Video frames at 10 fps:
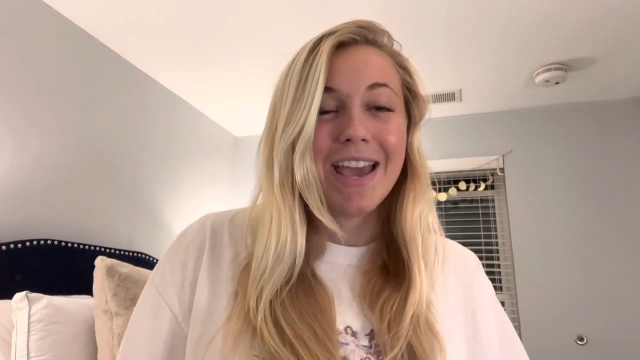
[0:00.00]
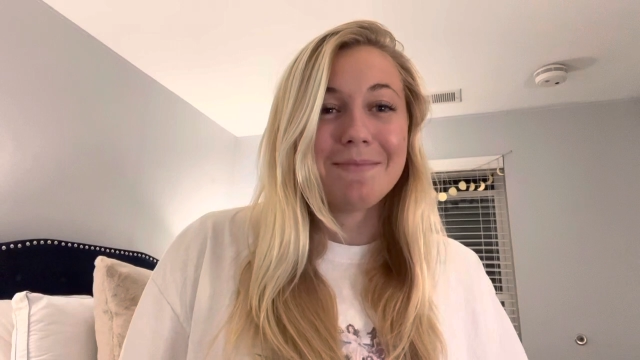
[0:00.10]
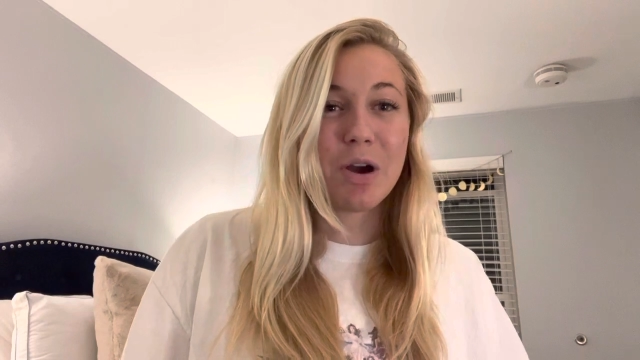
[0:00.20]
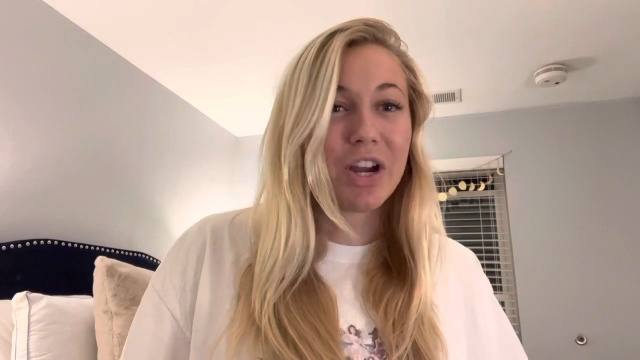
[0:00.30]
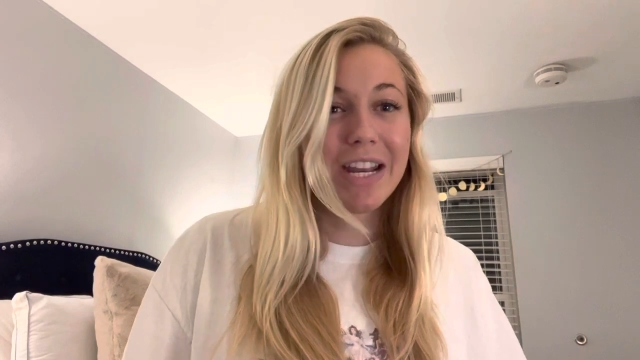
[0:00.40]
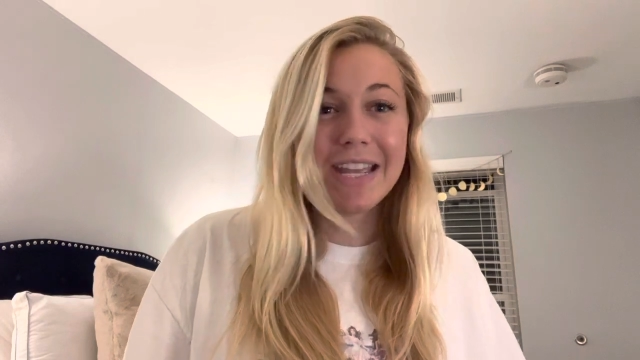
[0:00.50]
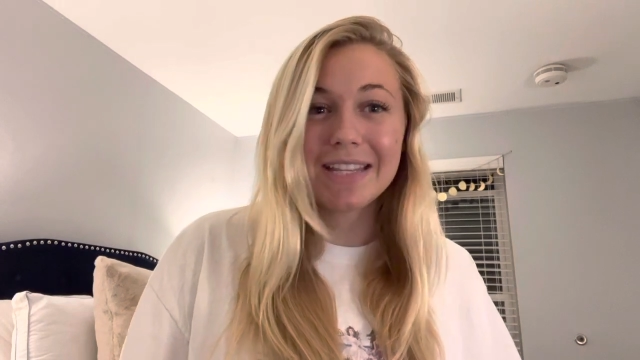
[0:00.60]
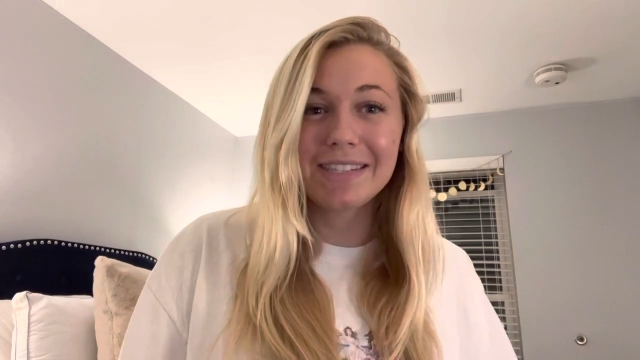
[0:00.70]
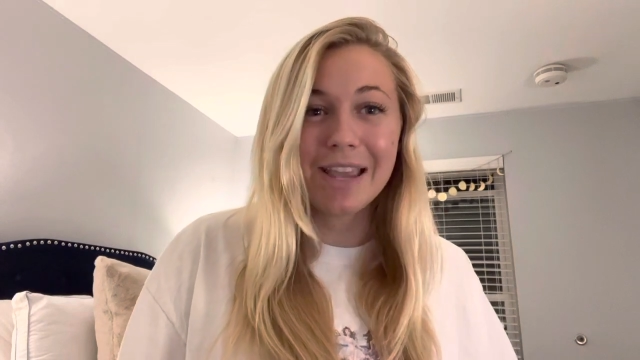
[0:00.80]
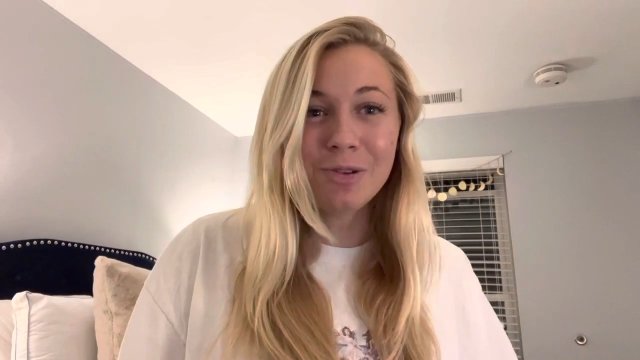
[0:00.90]
marketing
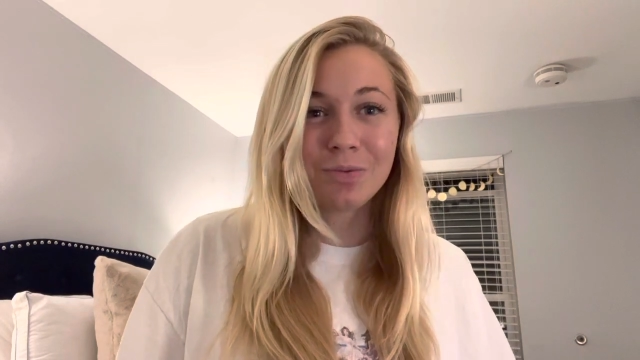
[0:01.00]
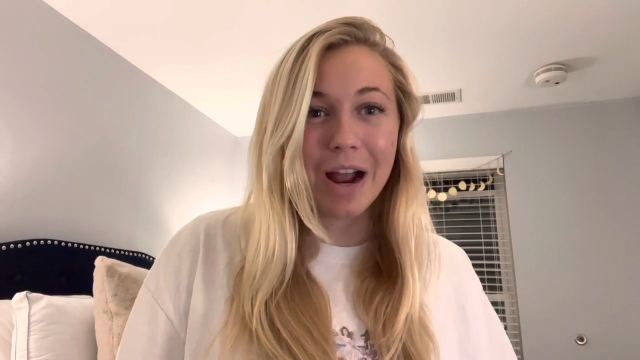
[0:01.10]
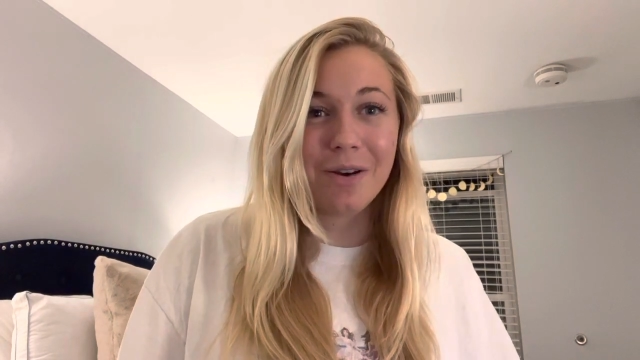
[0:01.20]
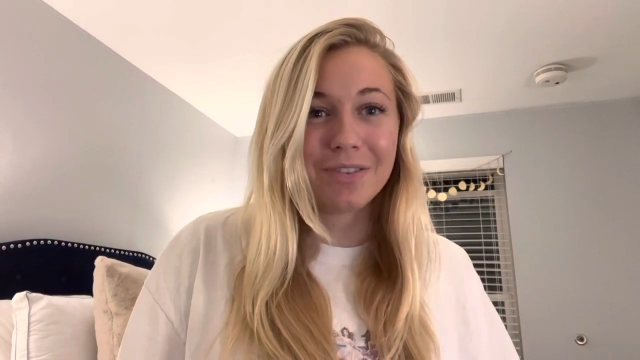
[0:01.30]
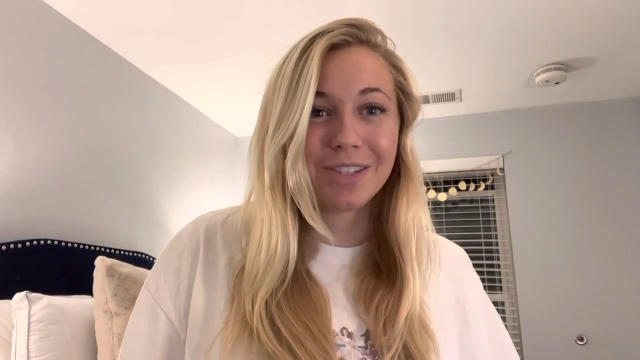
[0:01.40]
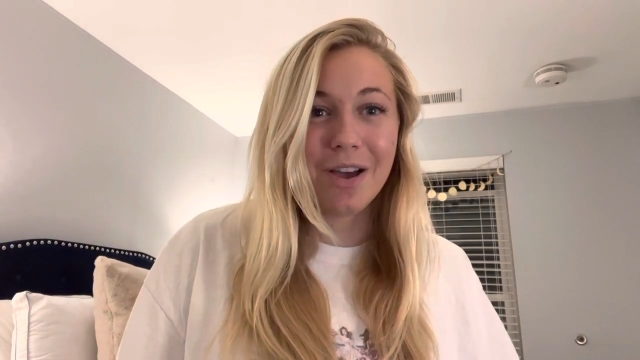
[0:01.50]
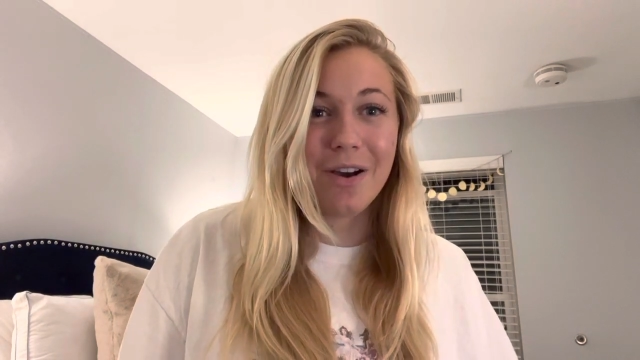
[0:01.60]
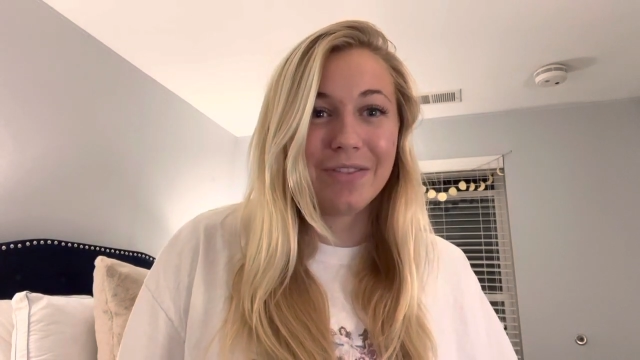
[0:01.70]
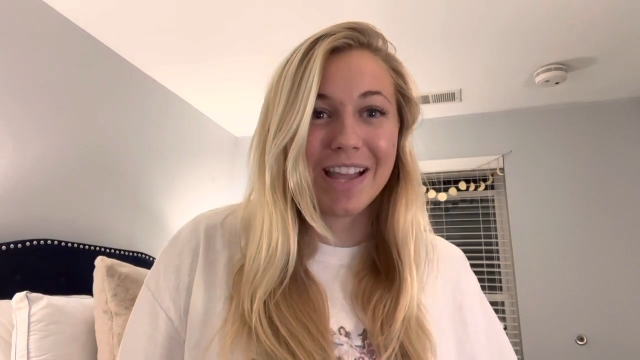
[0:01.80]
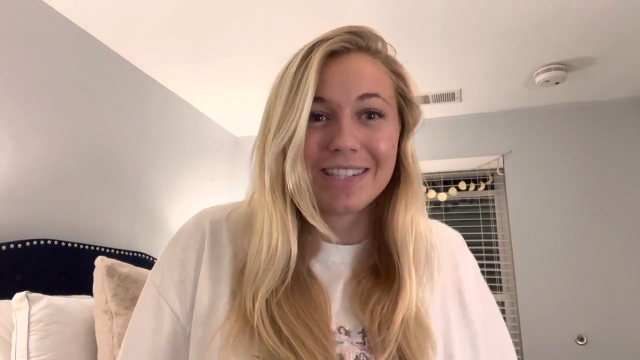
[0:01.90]
and sales route.
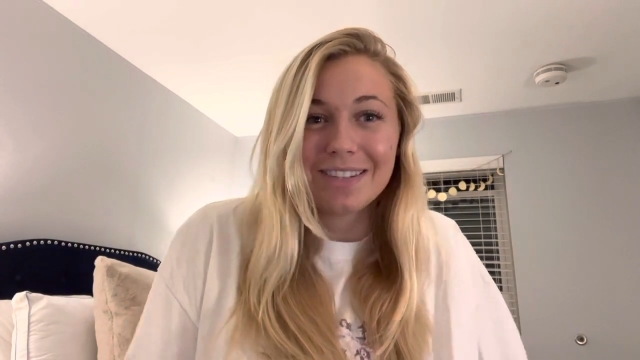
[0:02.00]
So that's